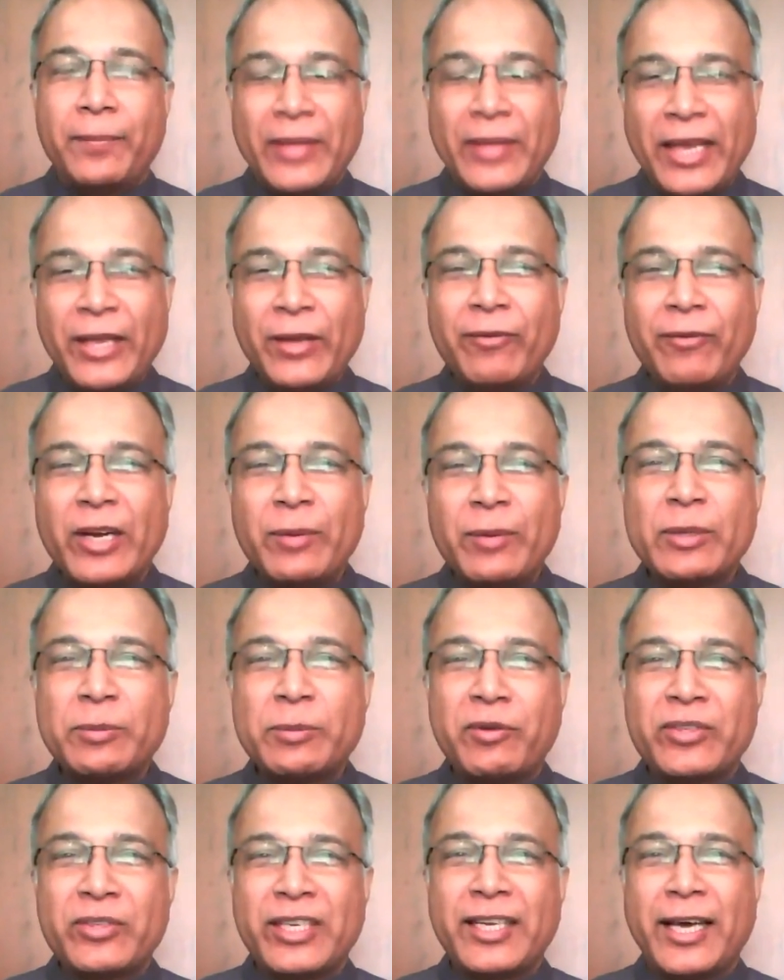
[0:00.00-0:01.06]
Thank you very much,
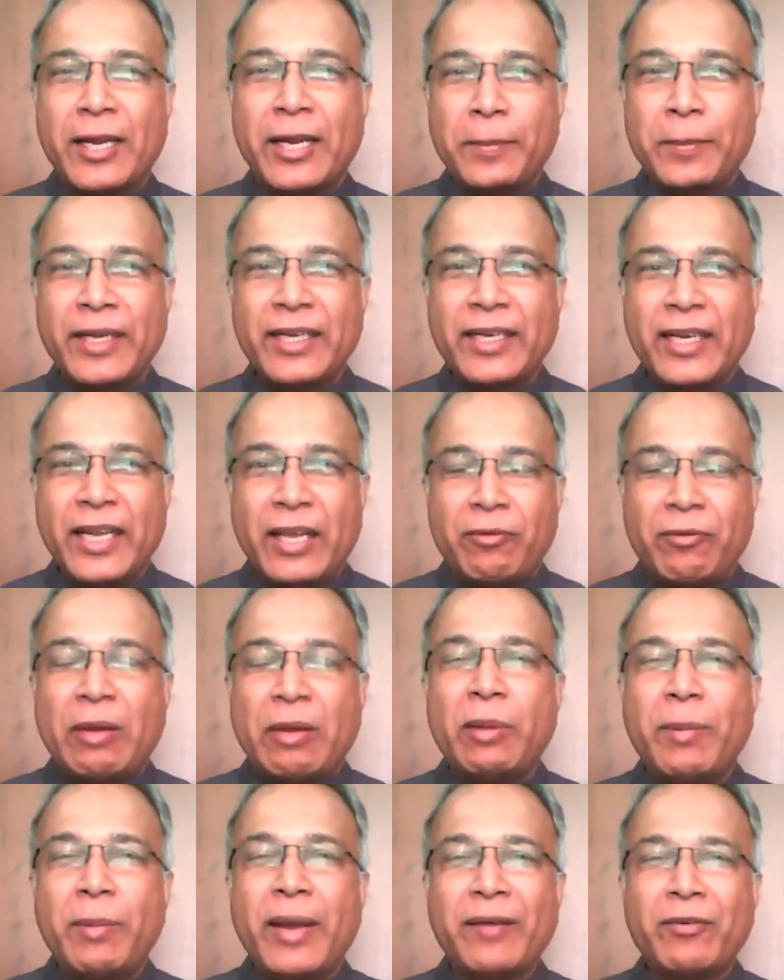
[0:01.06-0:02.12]
Professor Nalapat. We'll
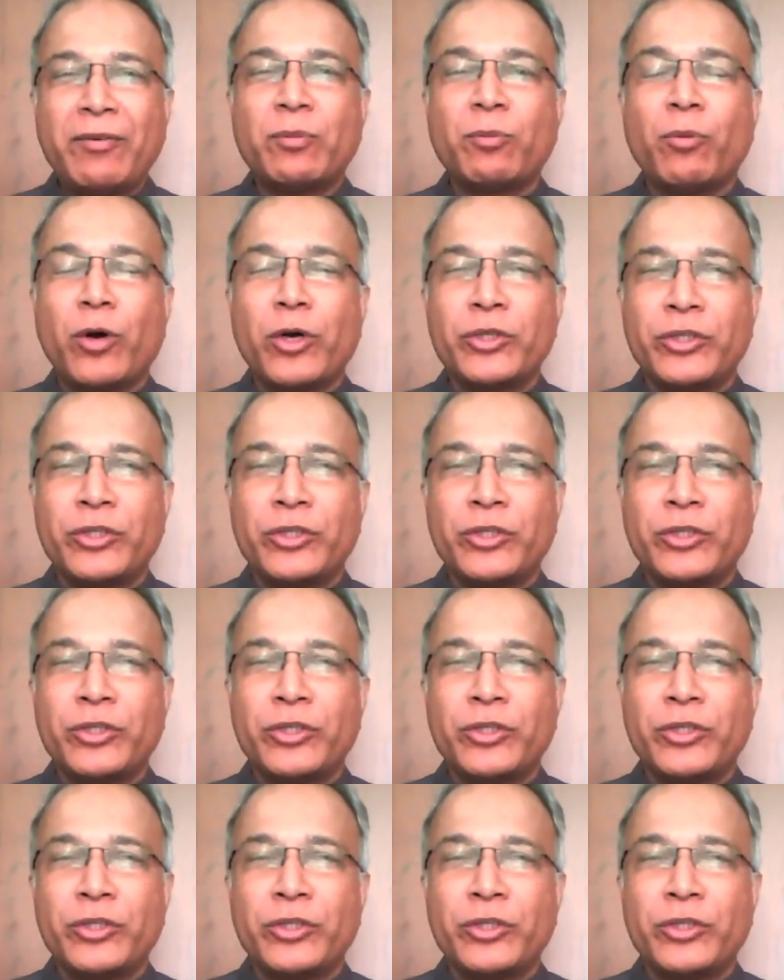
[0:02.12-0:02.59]
be back with more.